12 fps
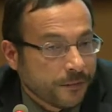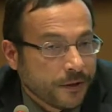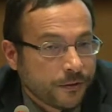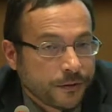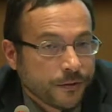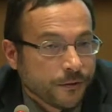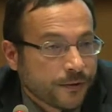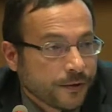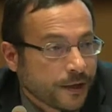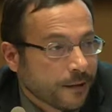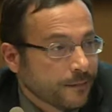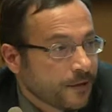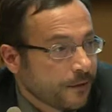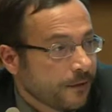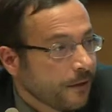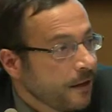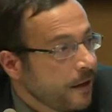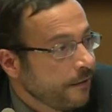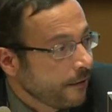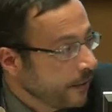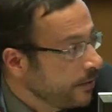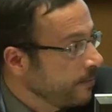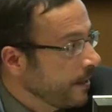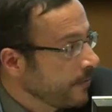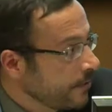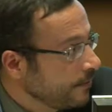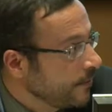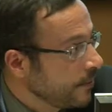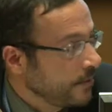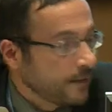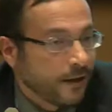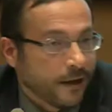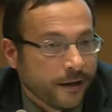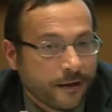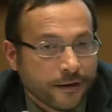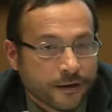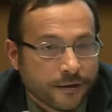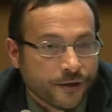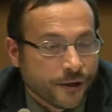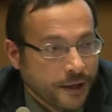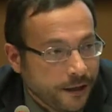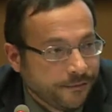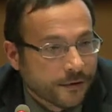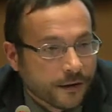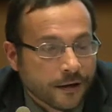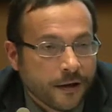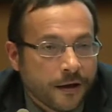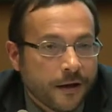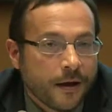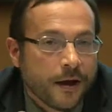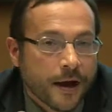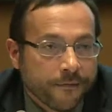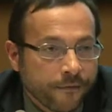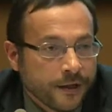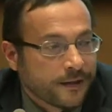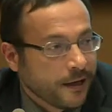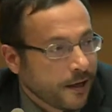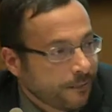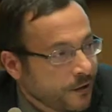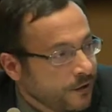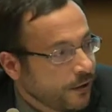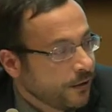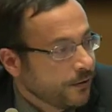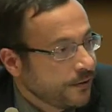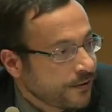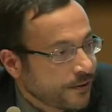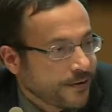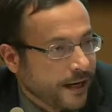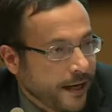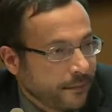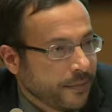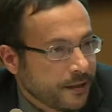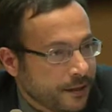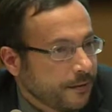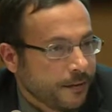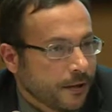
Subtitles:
I mean, in order to come to a very expensive city like Geneva, every time the donors are saying, but